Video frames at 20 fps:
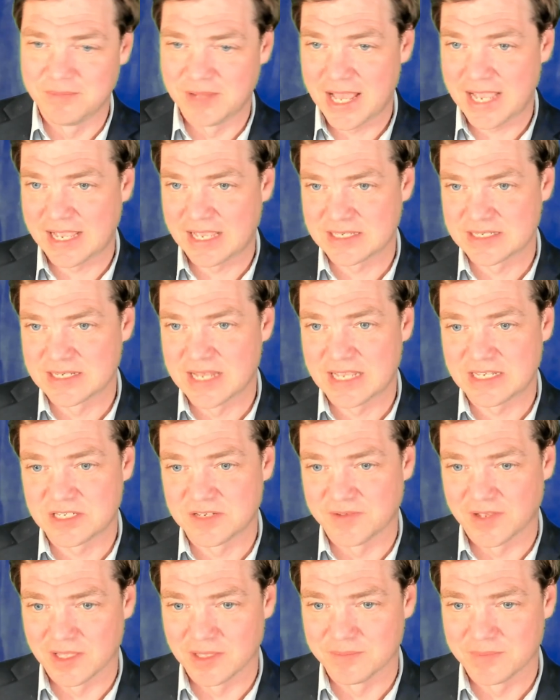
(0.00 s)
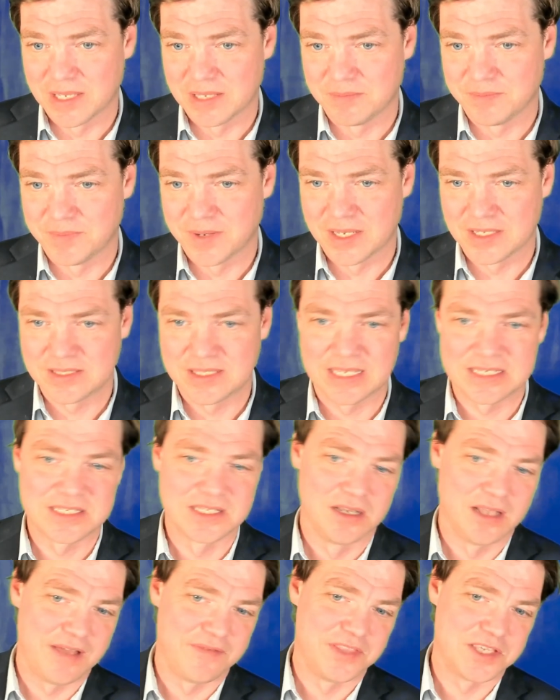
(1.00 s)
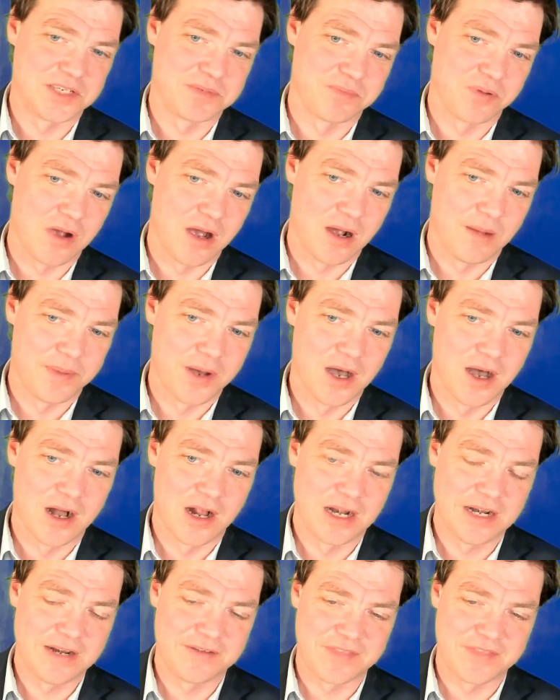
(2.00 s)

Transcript: Black has nice development, but they still have this pawn.